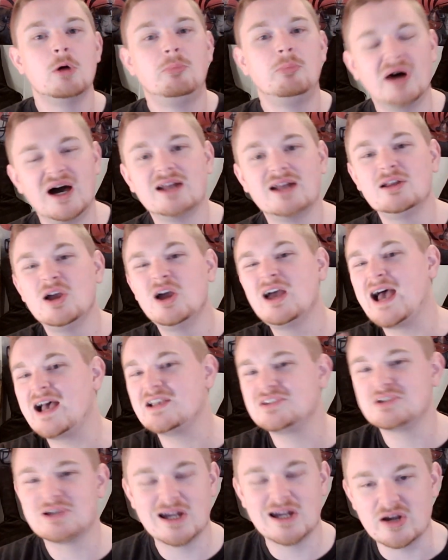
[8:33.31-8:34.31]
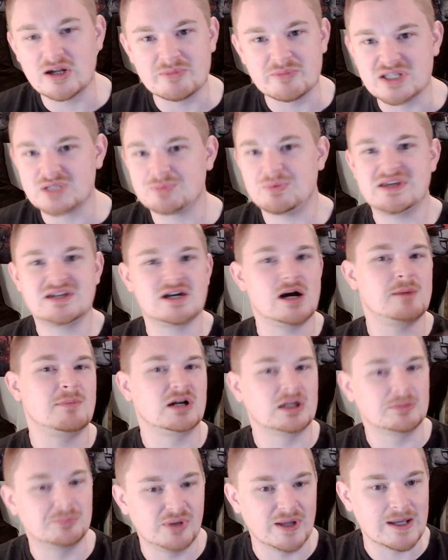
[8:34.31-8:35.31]
But as you're hearing me speak, I'm
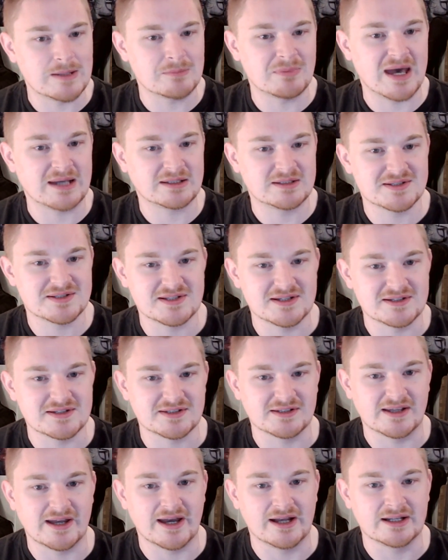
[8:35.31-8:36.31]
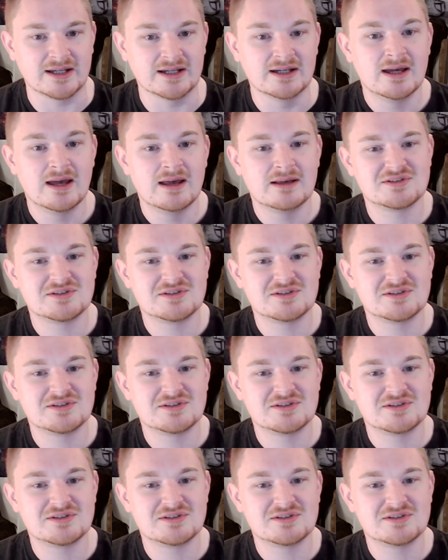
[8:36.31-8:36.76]
on a plane back to Cincinnati,